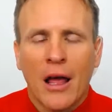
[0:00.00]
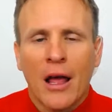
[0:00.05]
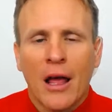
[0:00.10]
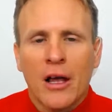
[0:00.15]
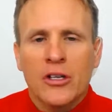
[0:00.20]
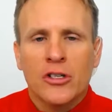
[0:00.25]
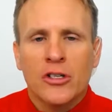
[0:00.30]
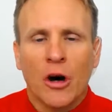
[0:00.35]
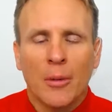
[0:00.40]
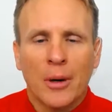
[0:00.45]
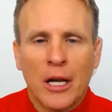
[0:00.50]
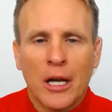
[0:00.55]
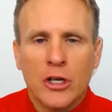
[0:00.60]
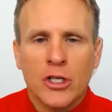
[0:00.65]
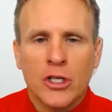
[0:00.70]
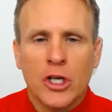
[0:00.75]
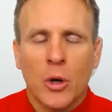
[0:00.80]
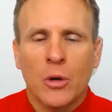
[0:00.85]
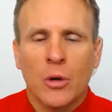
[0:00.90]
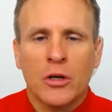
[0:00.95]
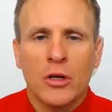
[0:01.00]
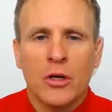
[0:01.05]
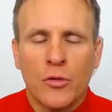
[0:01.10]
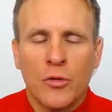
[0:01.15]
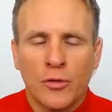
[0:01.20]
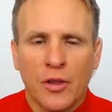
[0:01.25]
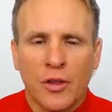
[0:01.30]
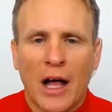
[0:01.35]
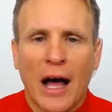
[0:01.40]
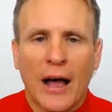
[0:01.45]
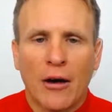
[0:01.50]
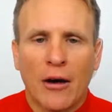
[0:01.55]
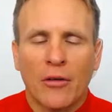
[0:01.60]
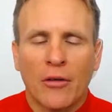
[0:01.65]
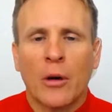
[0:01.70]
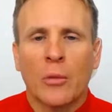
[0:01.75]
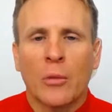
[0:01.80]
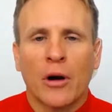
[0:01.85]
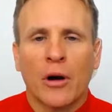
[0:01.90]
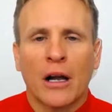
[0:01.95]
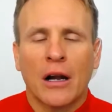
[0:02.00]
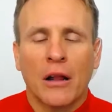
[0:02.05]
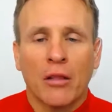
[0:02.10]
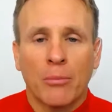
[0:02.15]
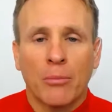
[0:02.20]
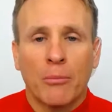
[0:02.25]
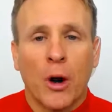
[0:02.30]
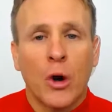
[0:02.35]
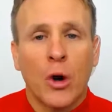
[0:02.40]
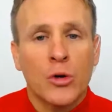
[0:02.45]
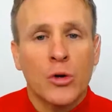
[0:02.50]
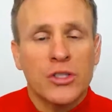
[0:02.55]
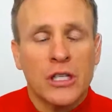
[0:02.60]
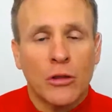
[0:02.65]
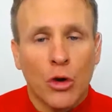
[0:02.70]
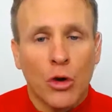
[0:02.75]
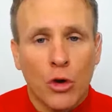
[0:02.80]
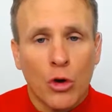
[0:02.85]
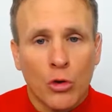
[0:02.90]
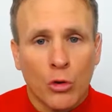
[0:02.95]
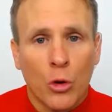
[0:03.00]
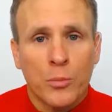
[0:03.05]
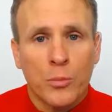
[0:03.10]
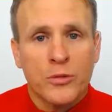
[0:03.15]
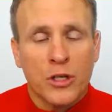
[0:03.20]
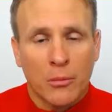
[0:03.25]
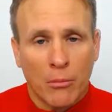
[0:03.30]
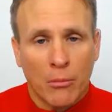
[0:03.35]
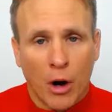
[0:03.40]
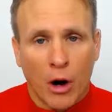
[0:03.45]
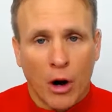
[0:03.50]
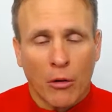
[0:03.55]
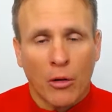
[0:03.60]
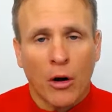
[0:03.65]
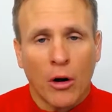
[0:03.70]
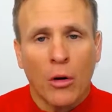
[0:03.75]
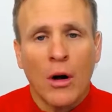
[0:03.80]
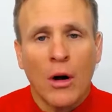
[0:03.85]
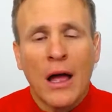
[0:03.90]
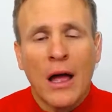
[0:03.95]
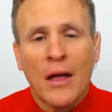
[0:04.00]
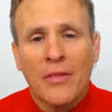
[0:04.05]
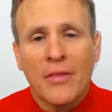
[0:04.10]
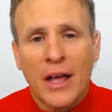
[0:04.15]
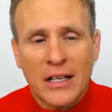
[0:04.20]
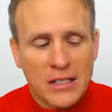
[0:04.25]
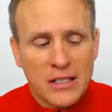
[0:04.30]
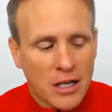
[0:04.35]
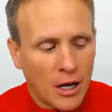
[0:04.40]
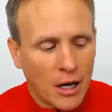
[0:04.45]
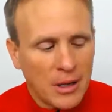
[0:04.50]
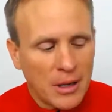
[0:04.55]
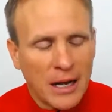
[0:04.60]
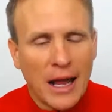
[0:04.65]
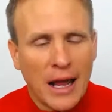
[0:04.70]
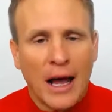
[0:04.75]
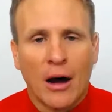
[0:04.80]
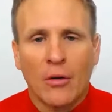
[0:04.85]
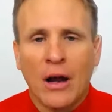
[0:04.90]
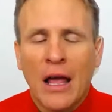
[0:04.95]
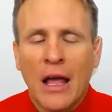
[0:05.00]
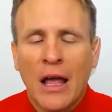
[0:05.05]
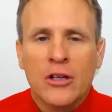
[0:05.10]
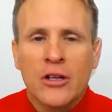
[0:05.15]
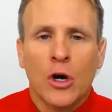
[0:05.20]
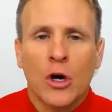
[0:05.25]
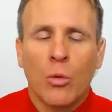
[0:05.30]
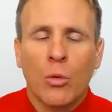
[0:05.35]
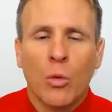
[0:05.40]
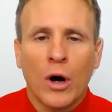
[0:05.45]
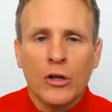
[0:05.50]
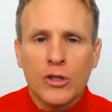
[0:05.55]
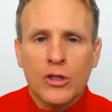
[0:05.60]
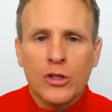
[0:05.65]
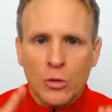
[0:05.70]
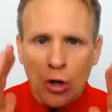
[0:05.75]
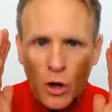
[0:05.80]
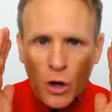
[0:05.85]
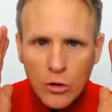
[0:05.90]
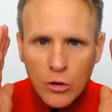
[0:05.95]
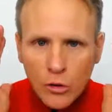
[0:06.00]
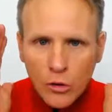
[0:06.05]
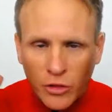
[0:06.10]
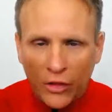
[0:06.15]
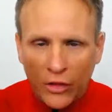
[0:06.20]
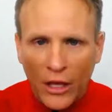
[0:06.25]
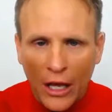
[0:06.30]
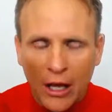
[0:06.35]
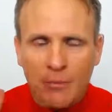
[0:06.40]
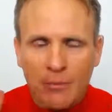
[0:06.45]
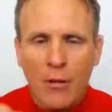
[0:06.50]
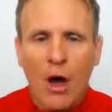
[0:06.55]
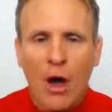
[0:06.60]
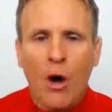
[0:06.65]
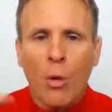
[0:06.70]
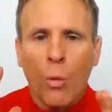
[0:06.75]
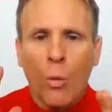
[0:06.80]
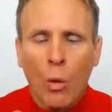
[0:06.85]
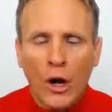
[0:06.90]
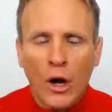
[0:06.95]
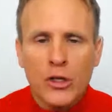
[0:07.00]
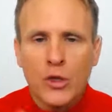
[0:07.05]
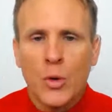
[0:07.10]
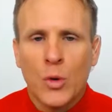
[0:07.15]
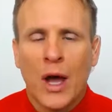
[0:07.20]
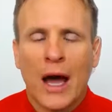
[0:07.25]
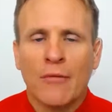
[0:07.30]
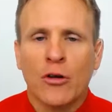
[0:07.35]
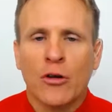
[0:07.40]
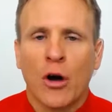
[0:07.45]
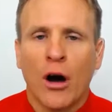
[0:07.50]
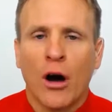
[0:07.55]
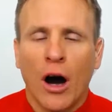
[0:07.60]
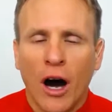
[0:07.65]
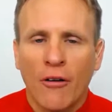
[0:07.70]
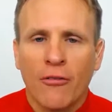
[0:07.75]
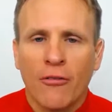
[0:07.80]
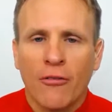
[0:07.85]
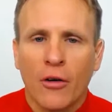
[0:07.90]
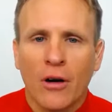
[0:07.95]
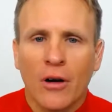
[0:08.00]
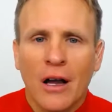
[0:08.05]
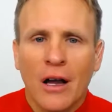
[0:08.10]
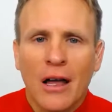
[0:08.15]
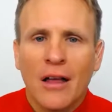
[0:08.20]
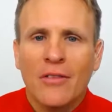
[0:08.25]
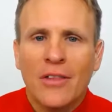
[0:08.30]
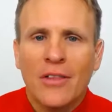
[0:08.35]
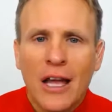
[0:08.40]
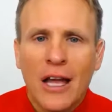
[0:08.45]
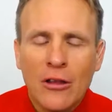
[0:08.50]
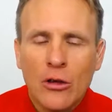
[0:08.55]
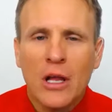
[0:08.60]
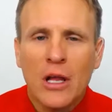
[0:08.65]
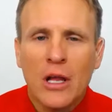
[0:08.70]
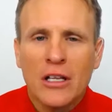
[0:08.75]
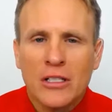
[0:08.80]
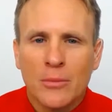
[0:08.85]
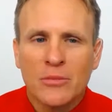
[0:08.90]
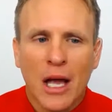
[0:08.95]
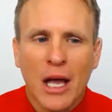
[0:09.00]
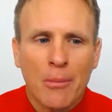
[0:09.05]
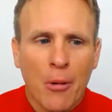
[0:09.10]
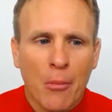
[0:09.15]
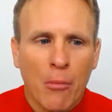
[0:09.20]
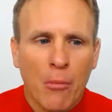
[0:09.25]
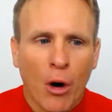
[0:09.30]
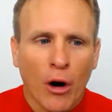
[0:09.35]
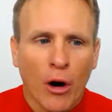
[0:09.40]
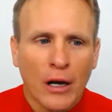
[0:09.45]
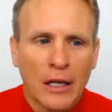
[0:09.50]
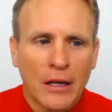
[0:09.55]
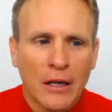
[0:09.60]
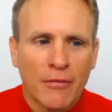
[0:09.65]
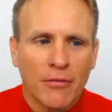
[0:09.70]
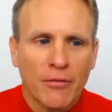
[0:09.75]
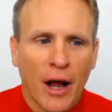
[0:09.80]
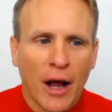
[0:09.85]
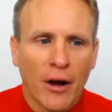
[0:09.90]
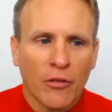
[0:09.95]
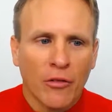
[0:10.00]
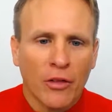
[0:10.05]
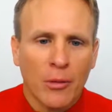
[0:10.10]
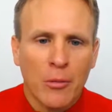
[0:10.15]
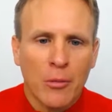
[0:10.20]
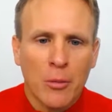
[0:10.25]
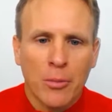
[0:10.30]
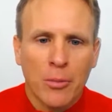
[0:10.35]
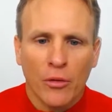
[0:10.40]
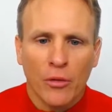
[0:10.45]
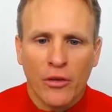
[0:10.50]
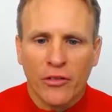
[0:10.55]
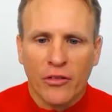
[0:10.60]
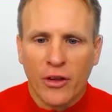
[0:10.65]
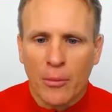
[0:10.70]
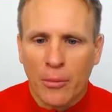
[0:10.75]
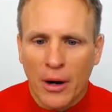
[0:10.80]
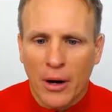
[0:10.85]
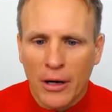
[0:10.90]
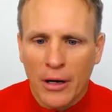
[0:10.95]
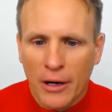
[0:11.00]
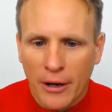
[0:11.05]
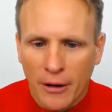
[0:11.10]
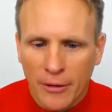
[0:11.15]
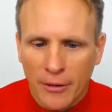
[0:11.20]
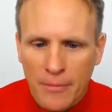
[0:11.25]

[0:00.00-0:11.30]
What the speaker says: So I'm going to show a new flyer that we're going to post in the group tomorrow that's coming out. So once you know your theme, once you have your offer, then you need some type of marketing flyer. So let me pull this up right here.